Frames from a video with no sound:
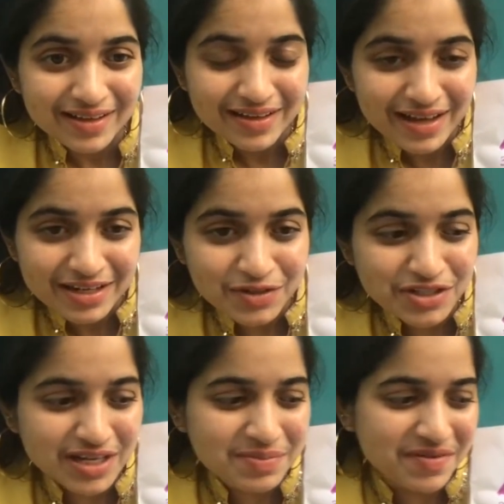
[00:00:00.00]
Can you
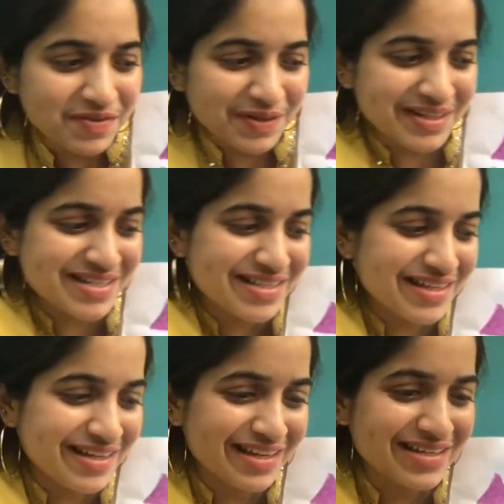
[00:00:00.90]
tell me what is
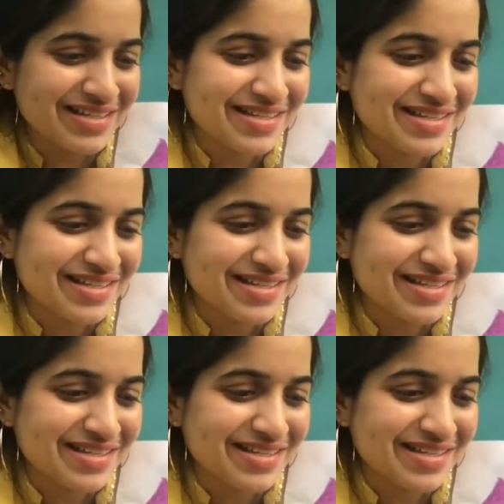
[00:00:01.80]
this?